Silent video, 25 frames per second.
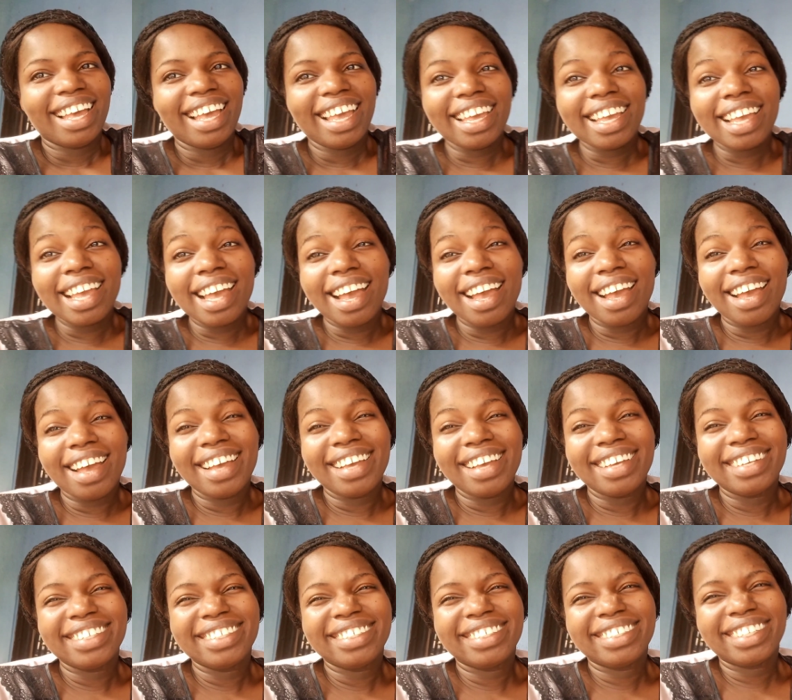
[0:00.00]
Hey
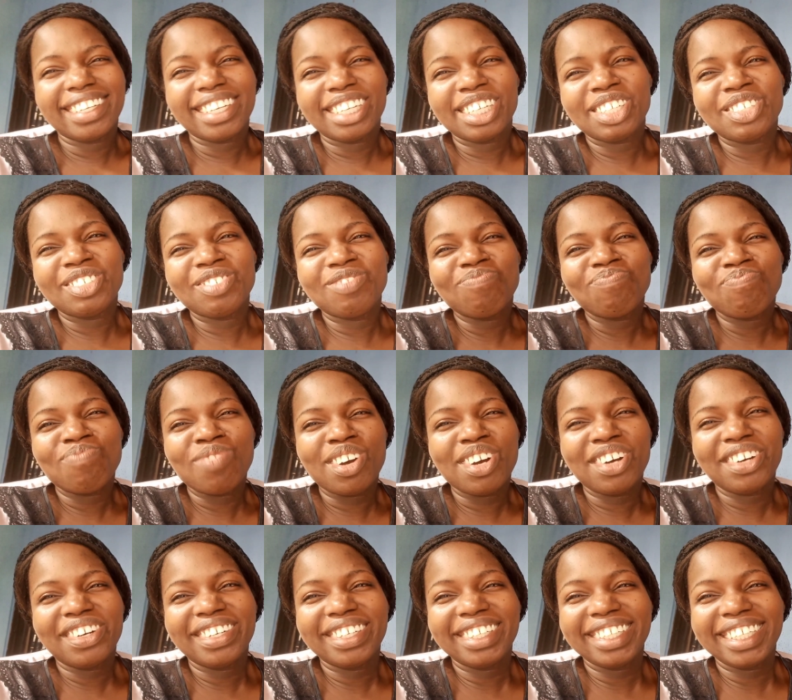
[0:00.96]
guys, good
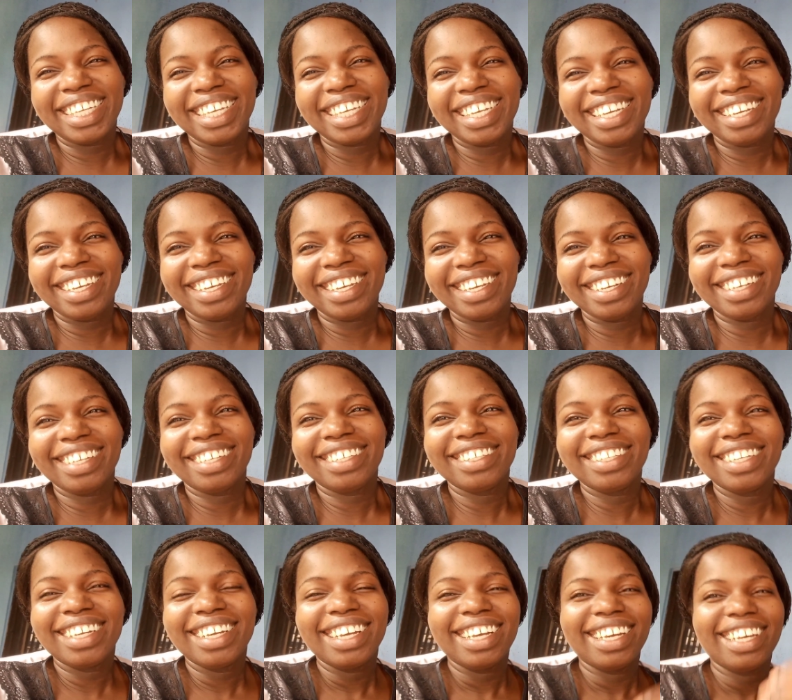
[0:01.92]
morning.
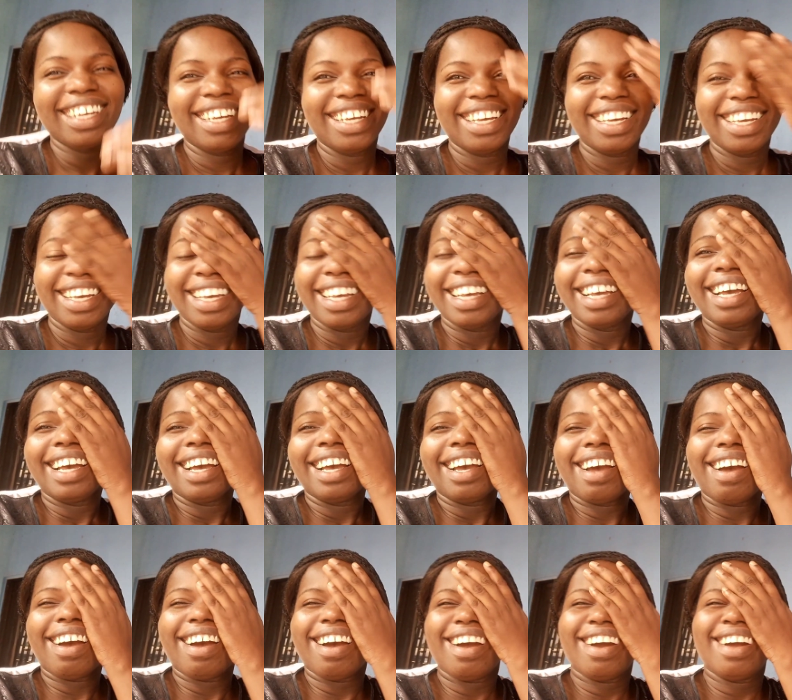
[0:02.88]

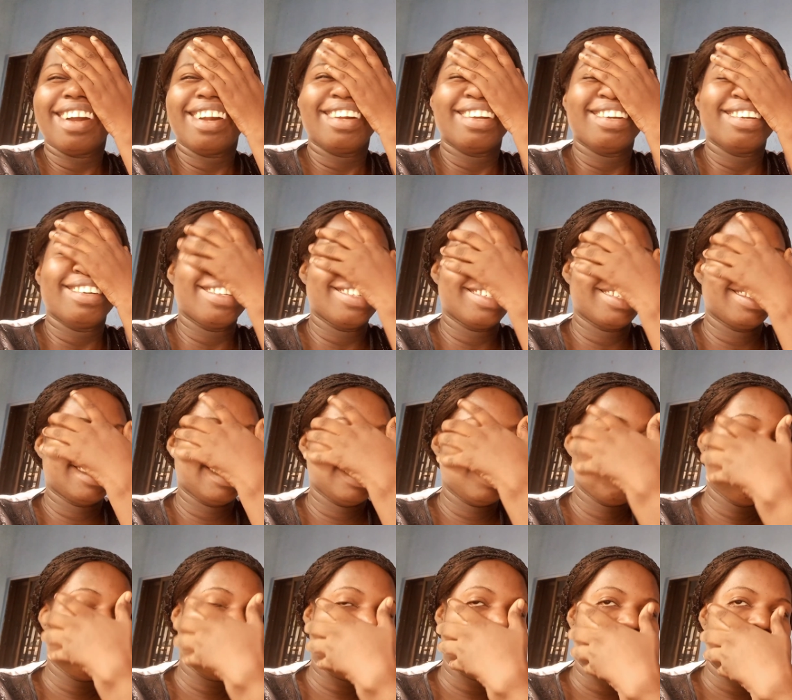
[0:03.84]
Uh,
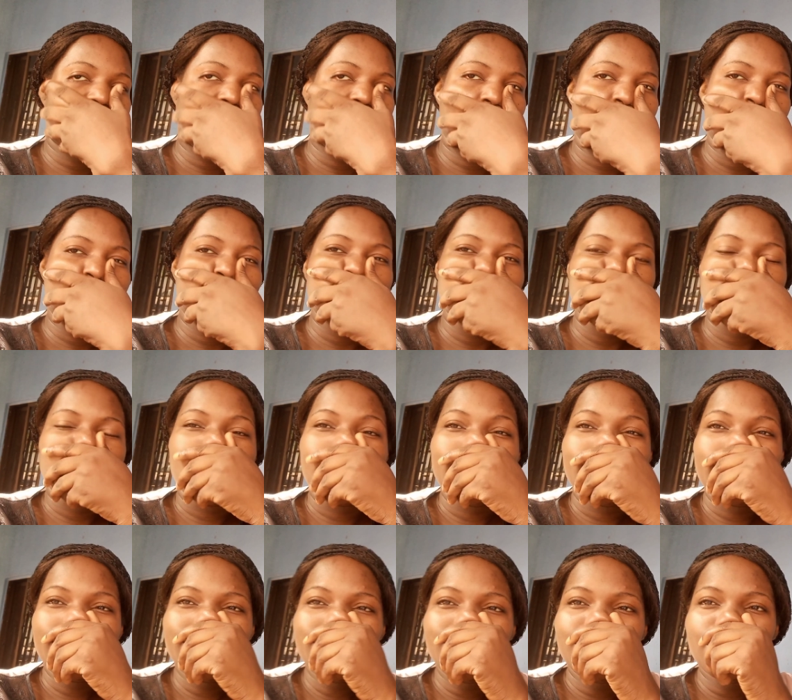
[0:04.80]
sleepyhead. I
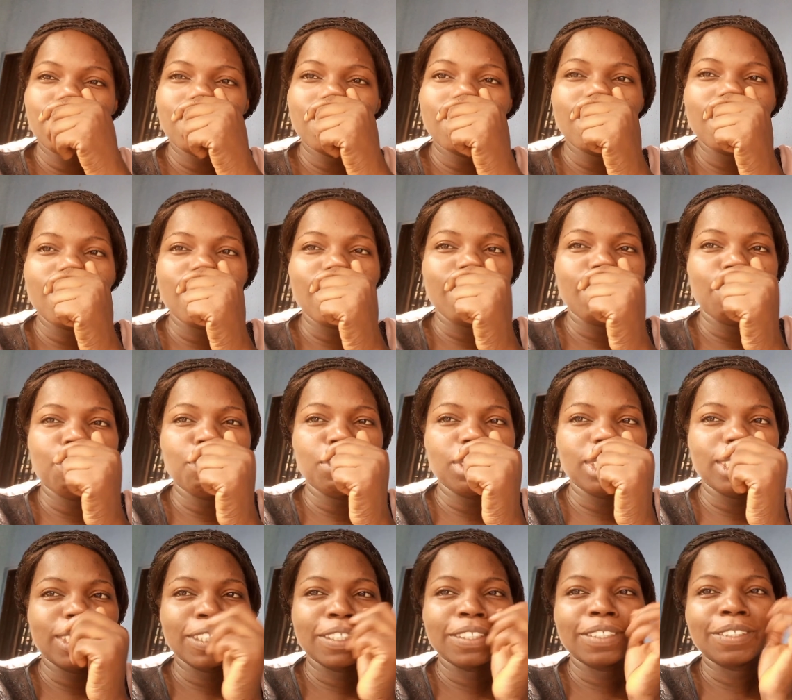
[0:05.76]
just woke up,
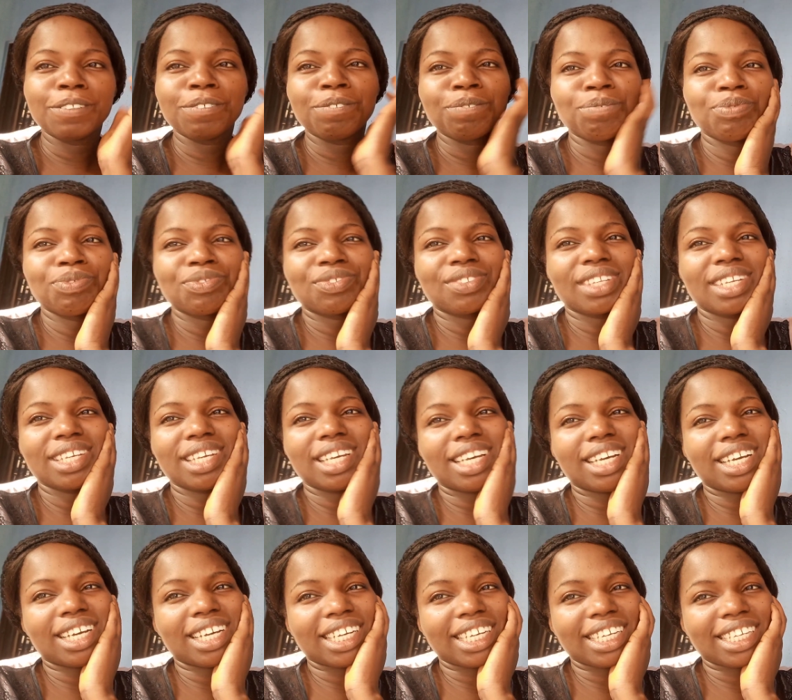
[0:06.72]
you know.
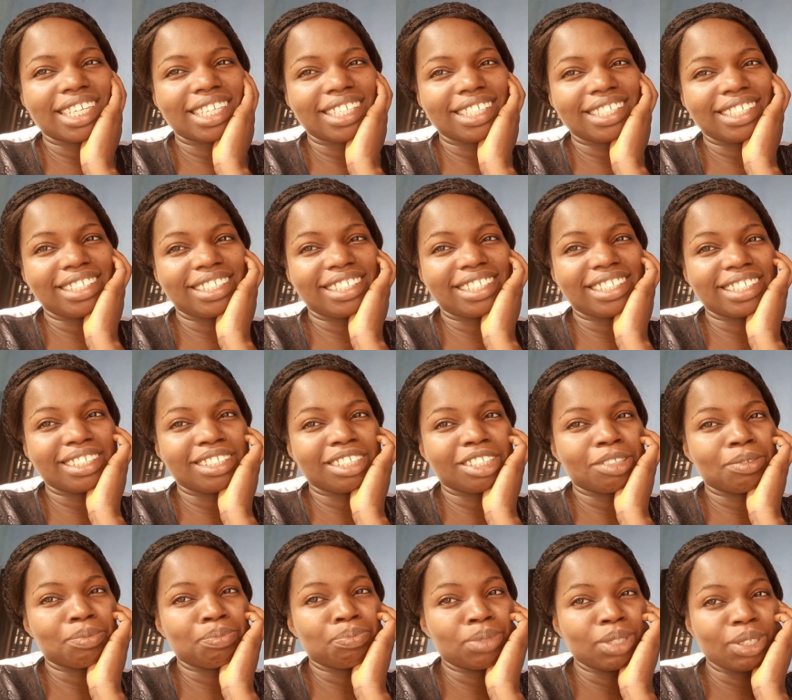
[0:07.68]
Uh, it's
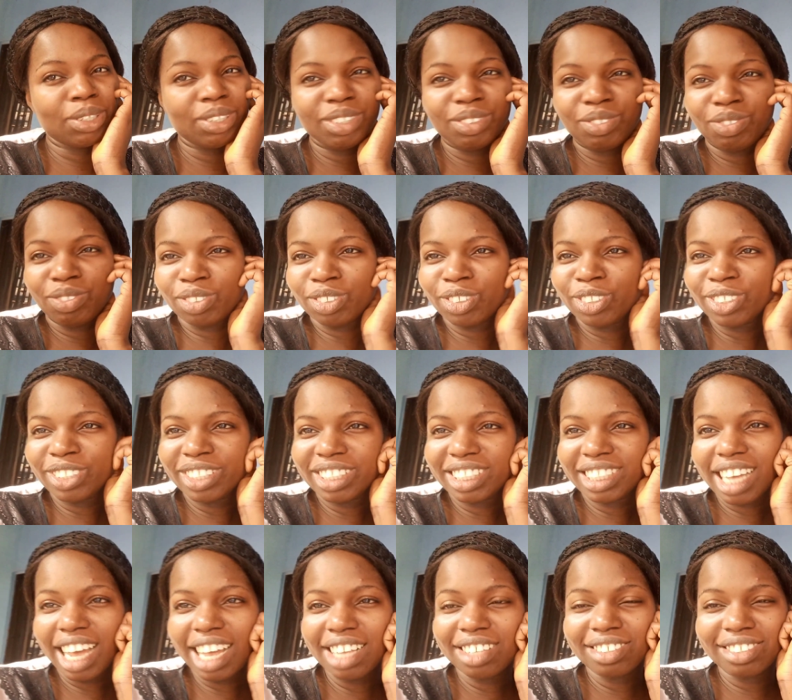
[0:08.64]
a beautiful
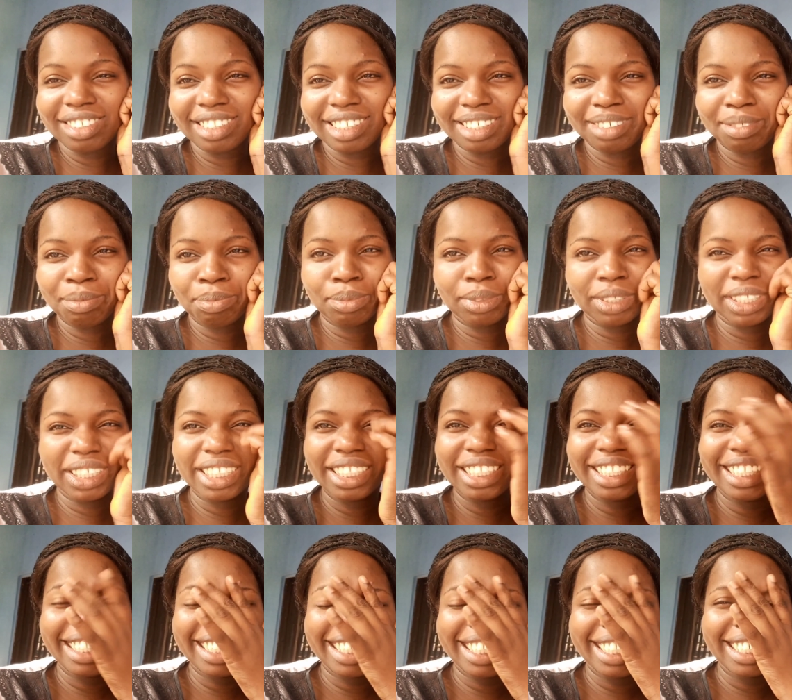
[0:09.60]
Saturday
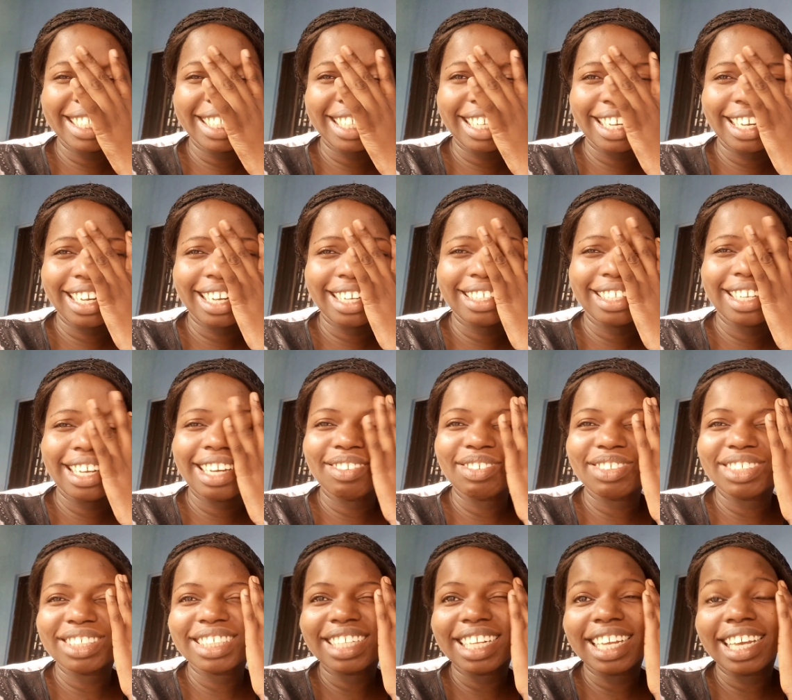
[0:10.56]
morning, and I
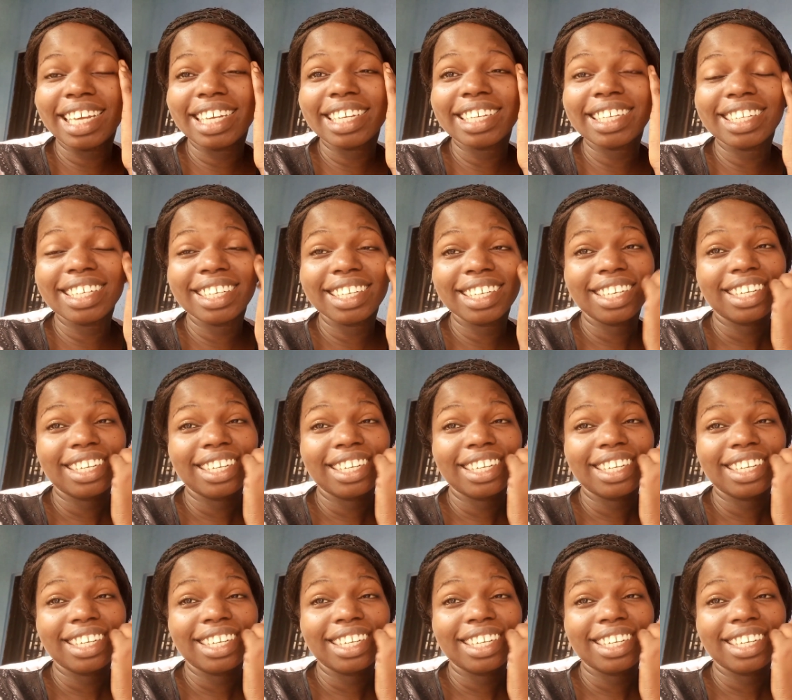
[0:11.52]
was like,